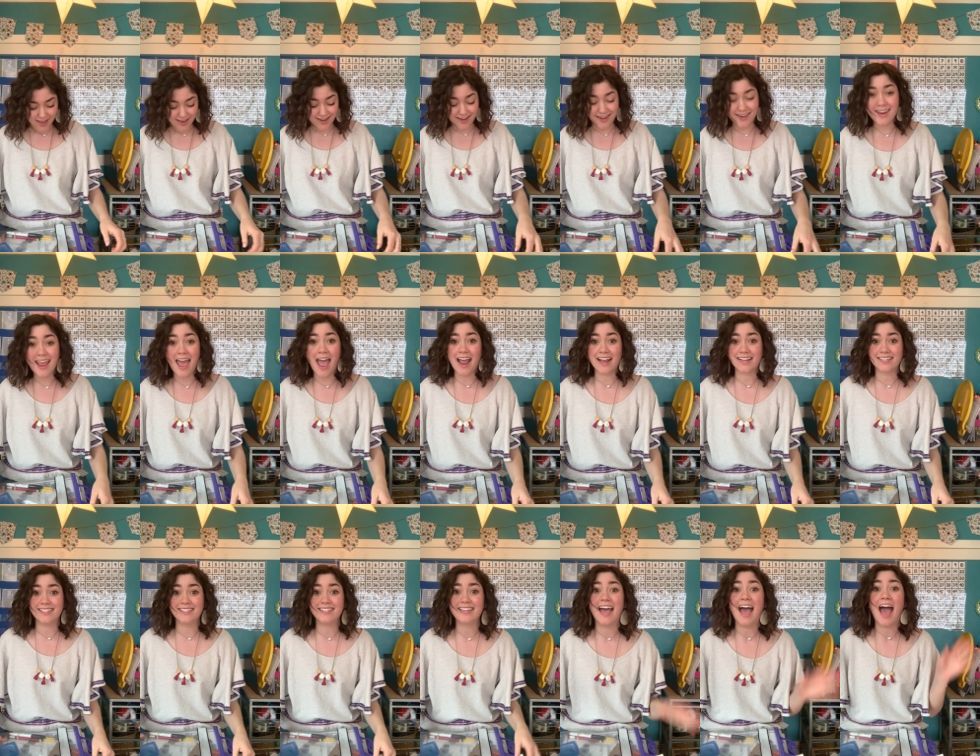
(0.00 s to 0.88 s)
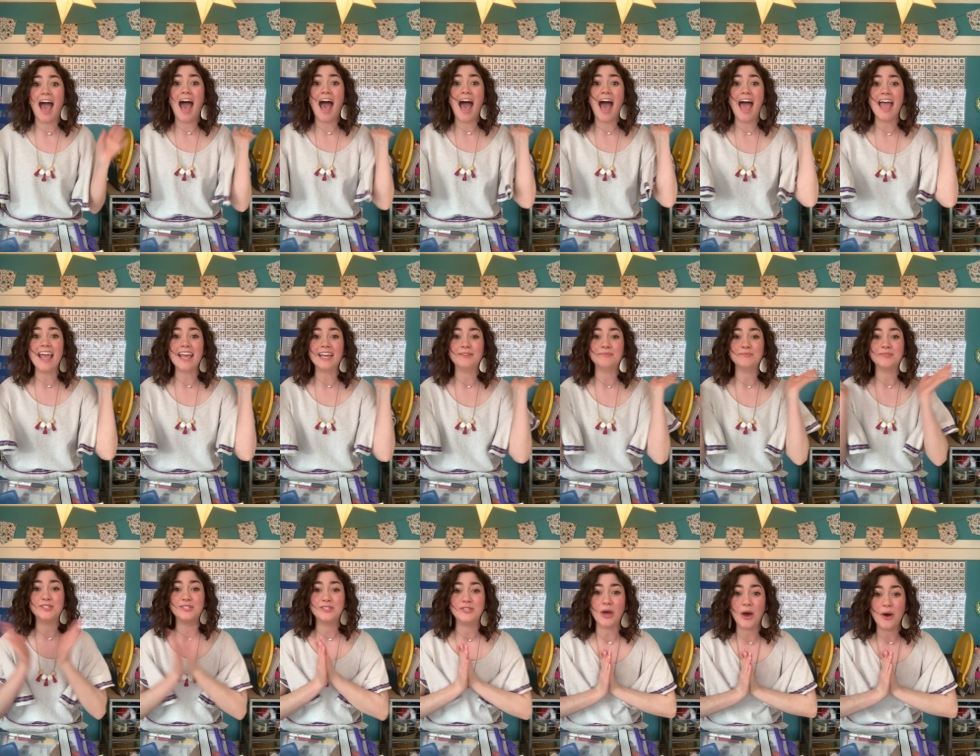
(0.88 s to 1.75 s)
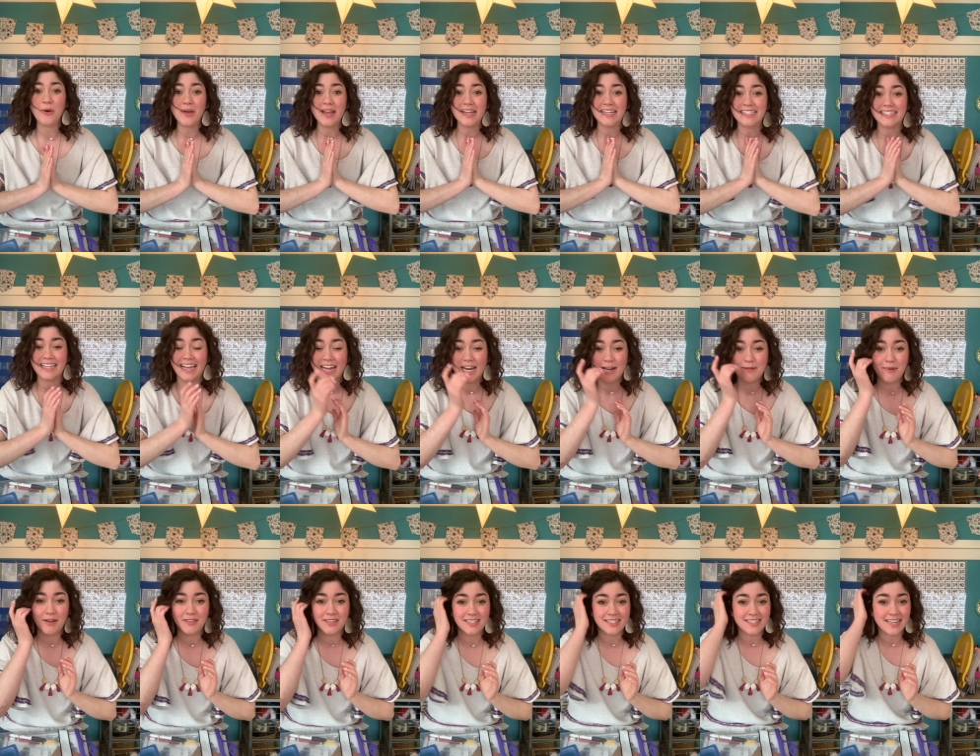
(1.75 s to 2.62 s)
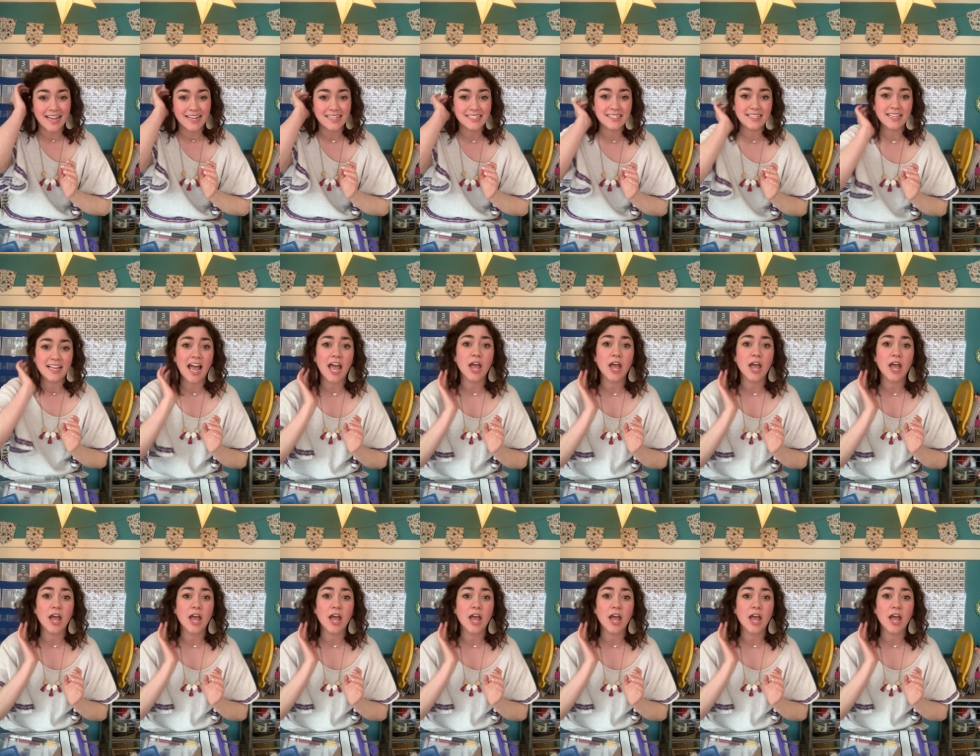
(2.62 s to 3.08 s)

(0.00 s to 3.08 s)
Next, I am so excited about this next thing.